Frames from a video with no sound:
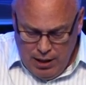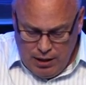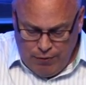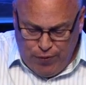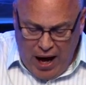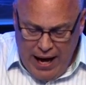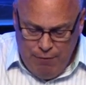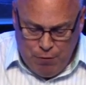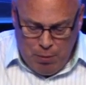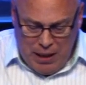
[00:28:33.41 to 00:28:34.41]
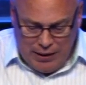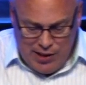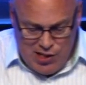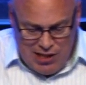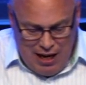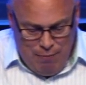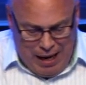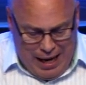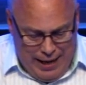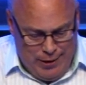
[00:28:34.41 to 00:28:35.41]
The five were about the same
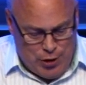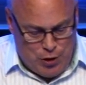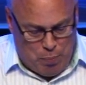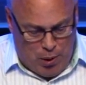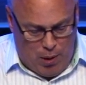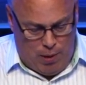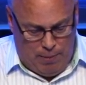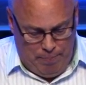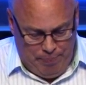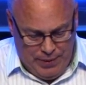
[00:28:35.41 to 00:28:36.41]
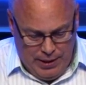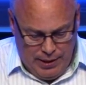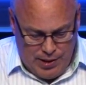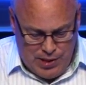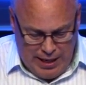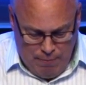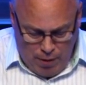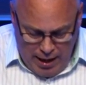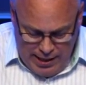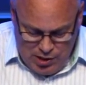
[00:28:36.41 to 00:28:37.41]
age as Paul, the same
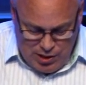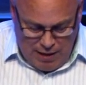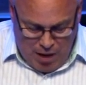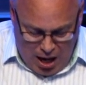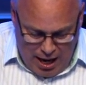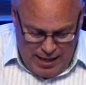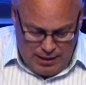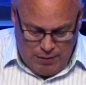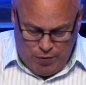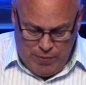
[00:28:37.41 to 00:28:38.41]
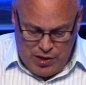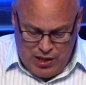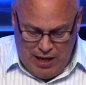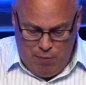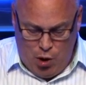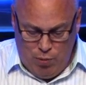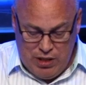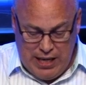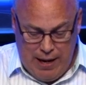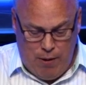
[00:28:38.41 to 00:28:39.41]
race, same height, and from the same
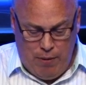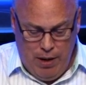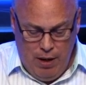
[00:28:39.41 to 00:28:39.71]
hometown.